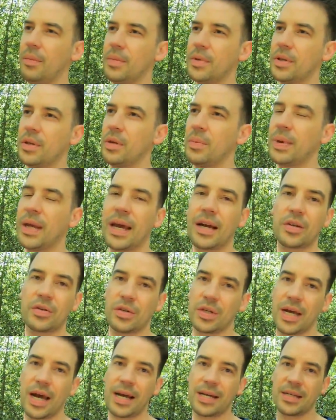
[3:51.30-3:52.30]
So there'd be
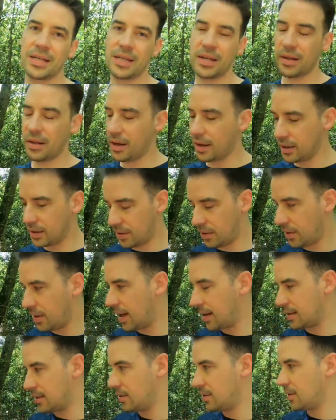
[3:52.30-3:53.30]
extra taxes and things on
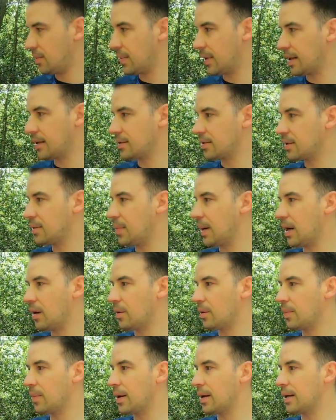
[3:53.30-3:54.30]
that, so something else to
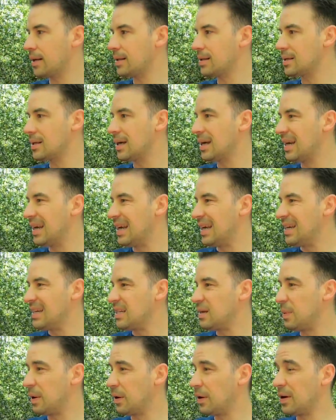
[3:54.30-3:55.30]
bear in mind.
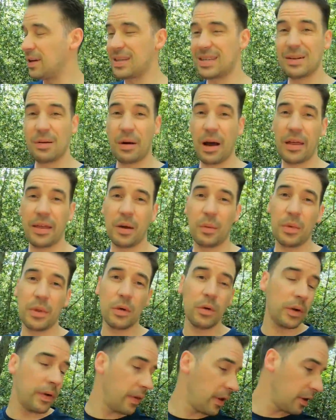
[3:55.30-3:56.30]
To be honest, I think with
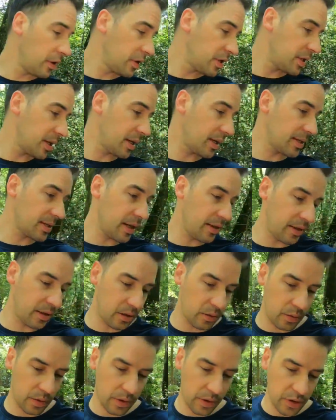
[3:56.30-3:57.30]
all of those things, I
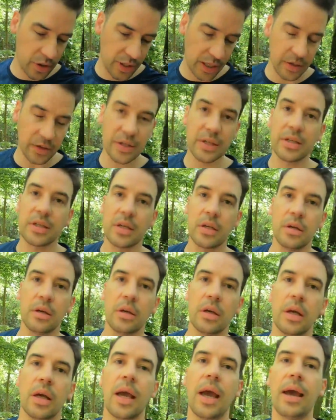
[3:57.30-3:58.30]
think there are other shelters that you
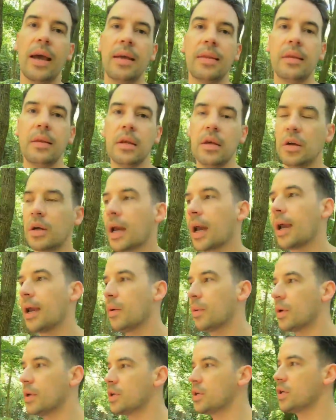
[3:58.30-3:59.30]
can get in the
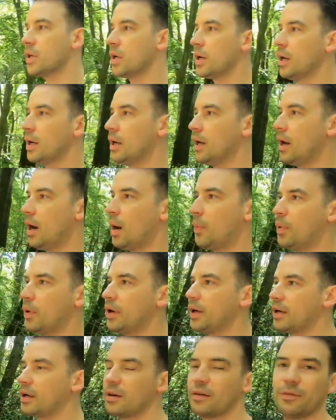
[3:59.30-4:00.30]
UK which are
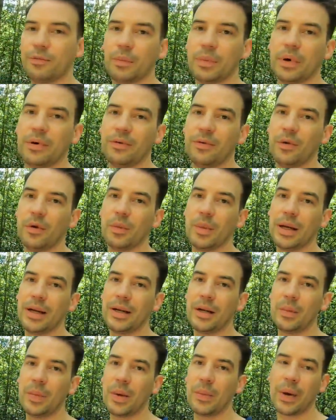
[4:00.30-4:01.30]
probably going to perform a
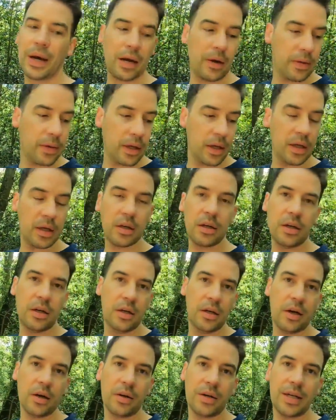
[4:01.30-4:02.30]
little bit better, and that
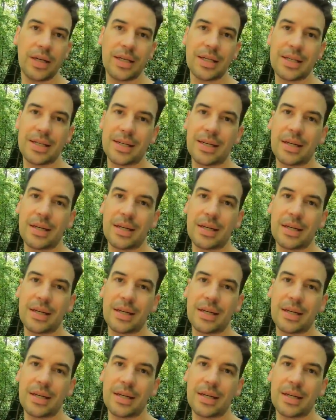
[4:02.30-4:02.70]
you don't need to